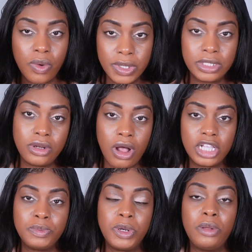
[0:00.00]
to the
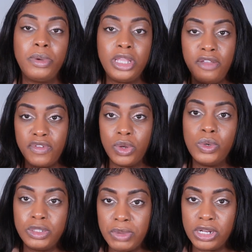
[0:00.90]
hospital. But even though
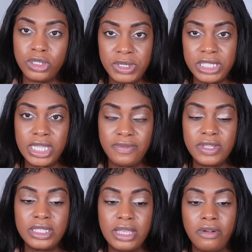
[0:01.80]
it's better safe
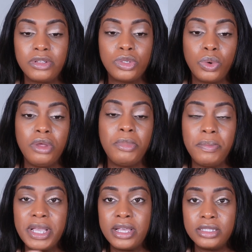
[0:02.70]
than sorry, but
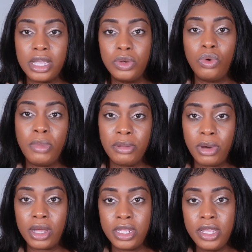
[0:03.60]
because I know my
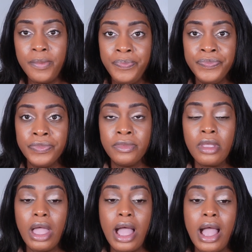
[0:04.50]
body,
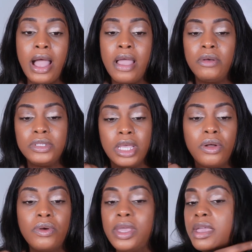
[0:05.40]
I was like,
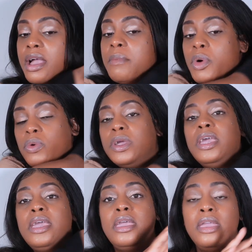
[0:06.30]
okay, I'm
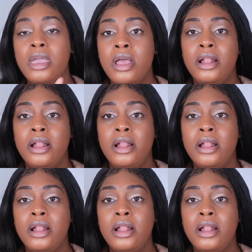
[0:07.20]
okay.